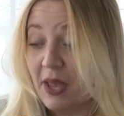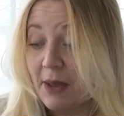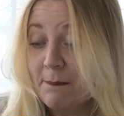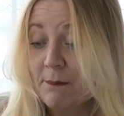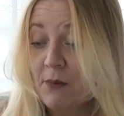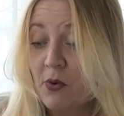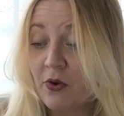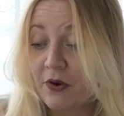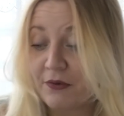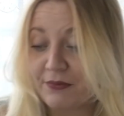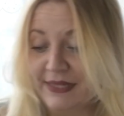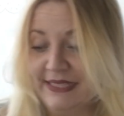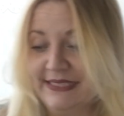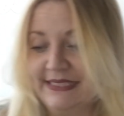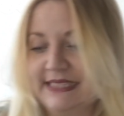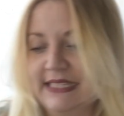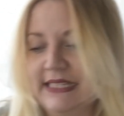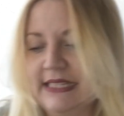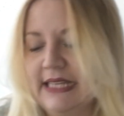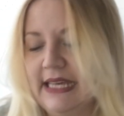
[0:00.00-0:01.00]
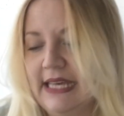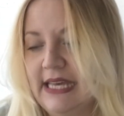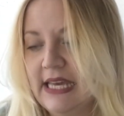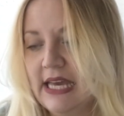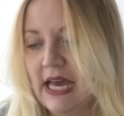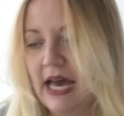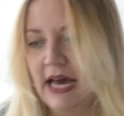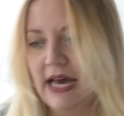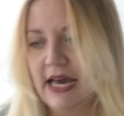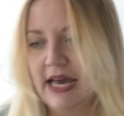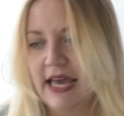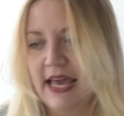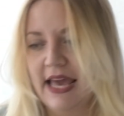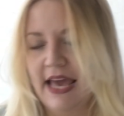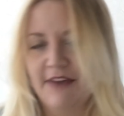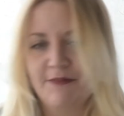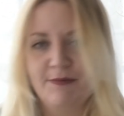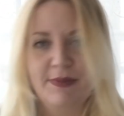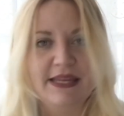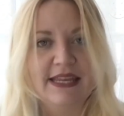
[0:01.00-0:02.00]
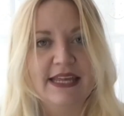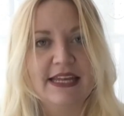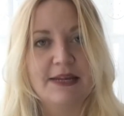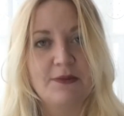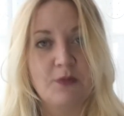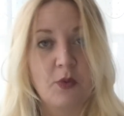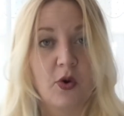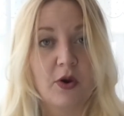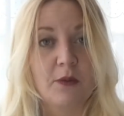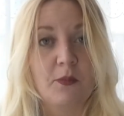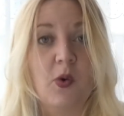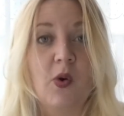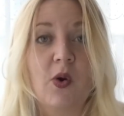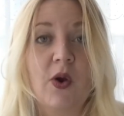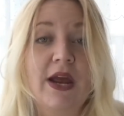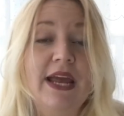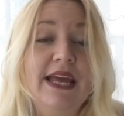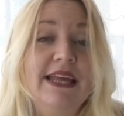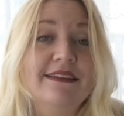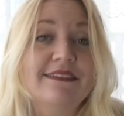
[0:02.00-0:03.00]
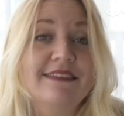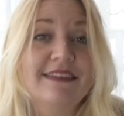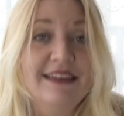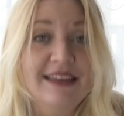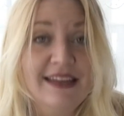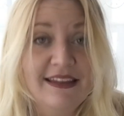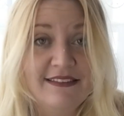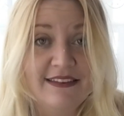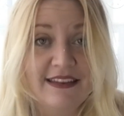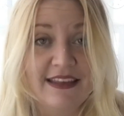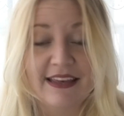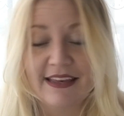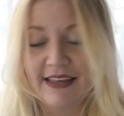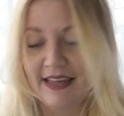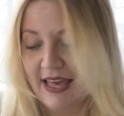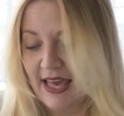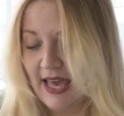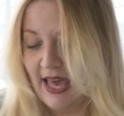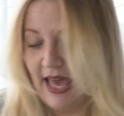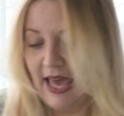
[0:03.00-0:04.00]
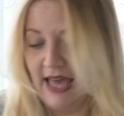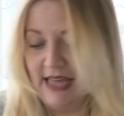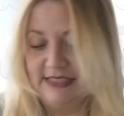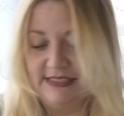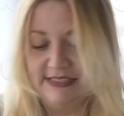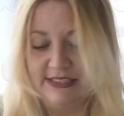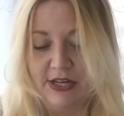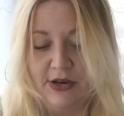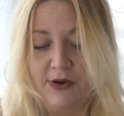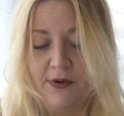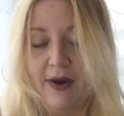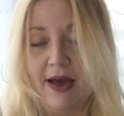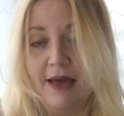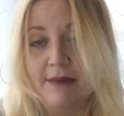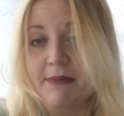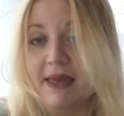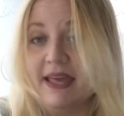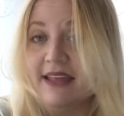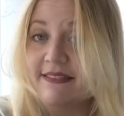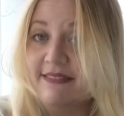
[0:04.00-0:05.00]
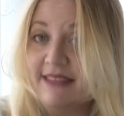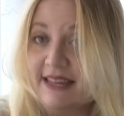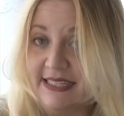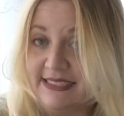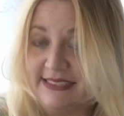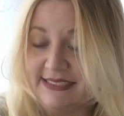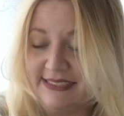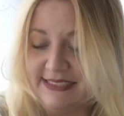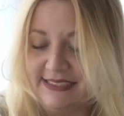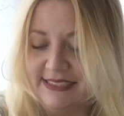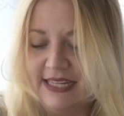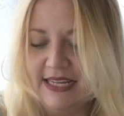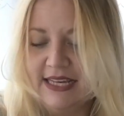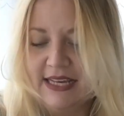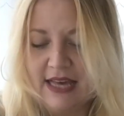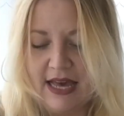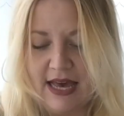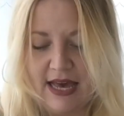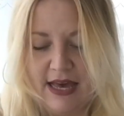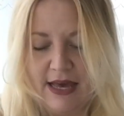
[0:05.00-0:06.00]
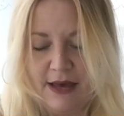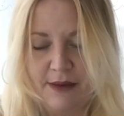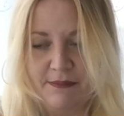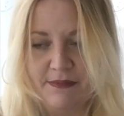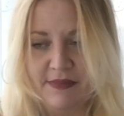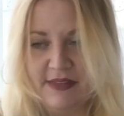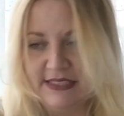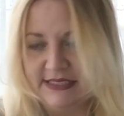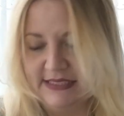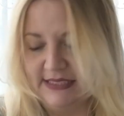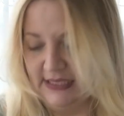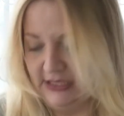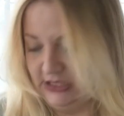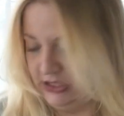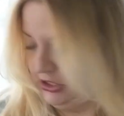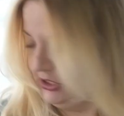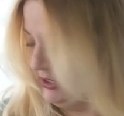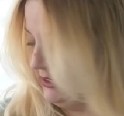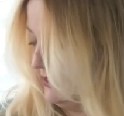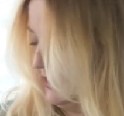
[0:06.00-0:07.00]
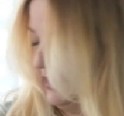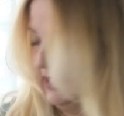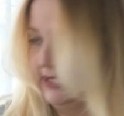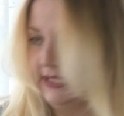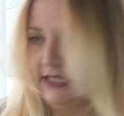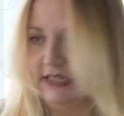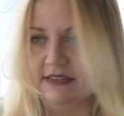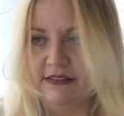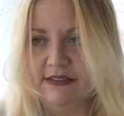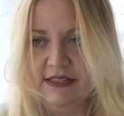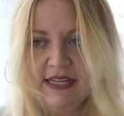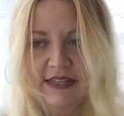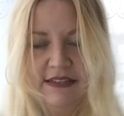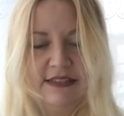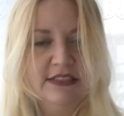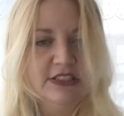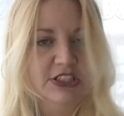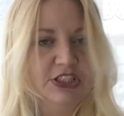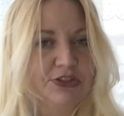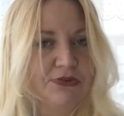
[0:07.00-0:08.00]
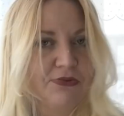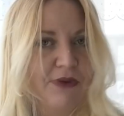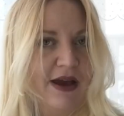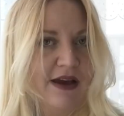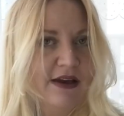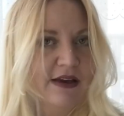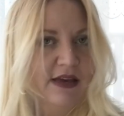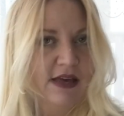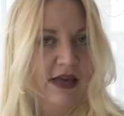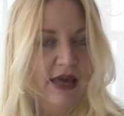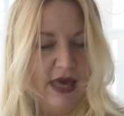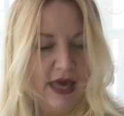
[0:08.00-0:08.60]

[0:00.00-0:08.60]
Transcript: More recently, I have been getting more and more into knitting, and so I made this. This is just a little knitted shrug,